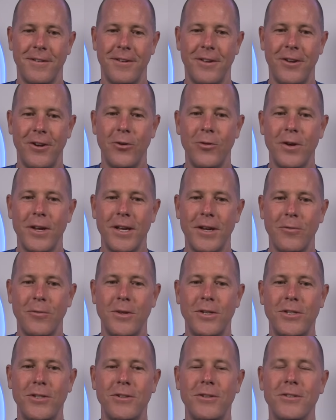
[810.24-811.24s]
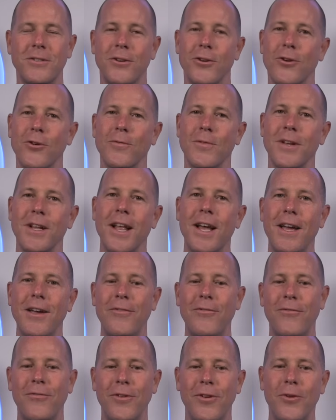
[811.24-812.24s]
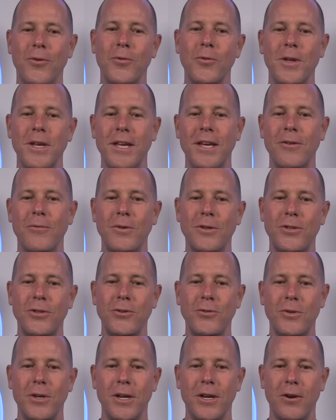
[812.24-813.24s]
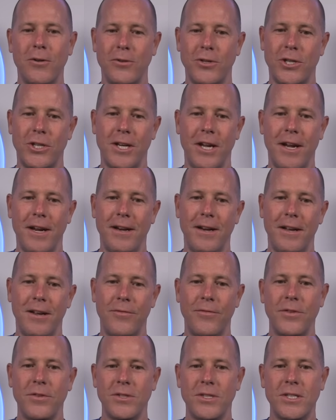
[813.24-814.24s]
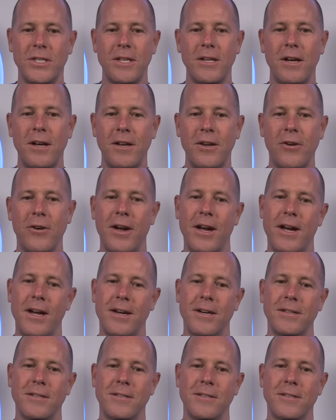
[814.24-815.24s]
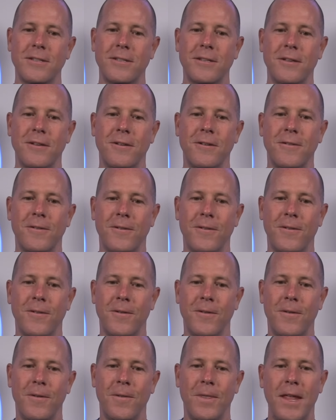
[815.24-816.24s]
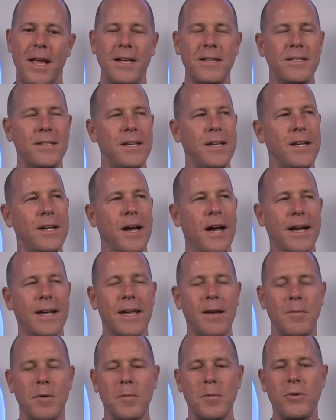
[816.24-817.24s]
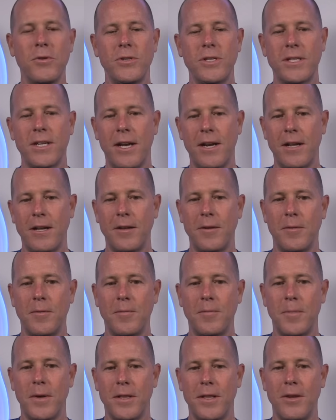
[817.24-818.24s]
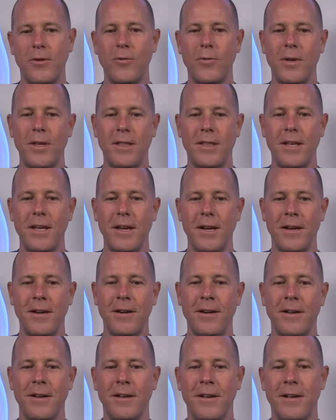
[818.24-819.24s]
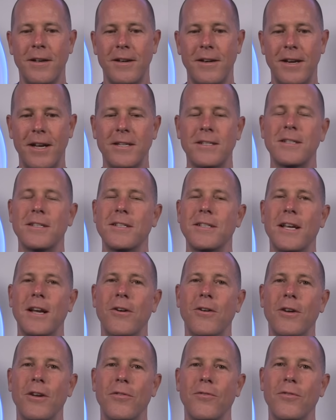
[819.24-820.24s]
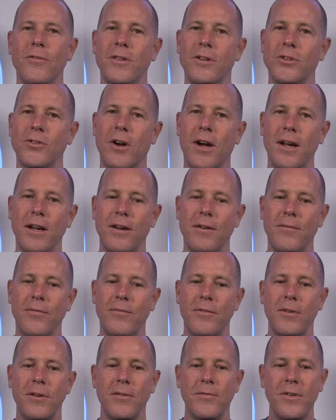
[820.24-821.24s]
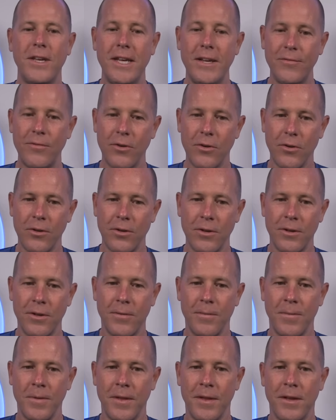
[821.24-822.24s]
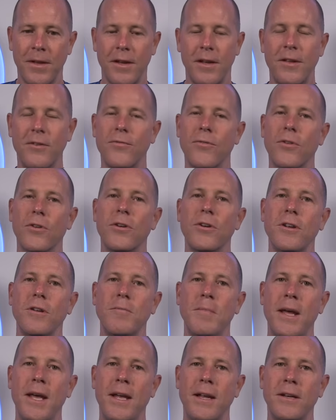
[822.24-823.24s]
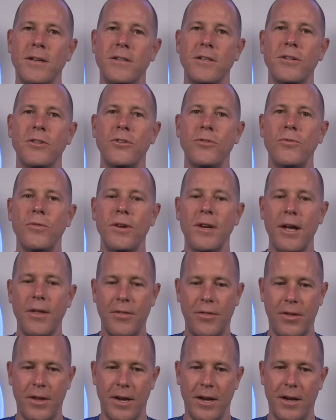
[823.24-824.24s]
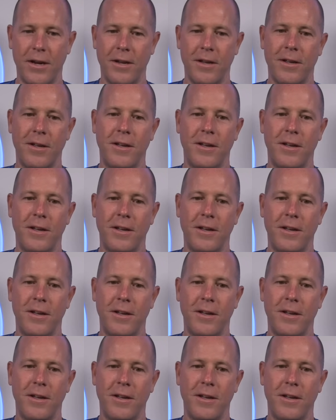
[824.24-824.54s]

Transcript: You don't get what you deserve in life. You only get what you negotiate. And if you sit on your ass, as the, uh, I can't remember who said it, but the only thing necessary for the triumph of evil is for good men to do nothing.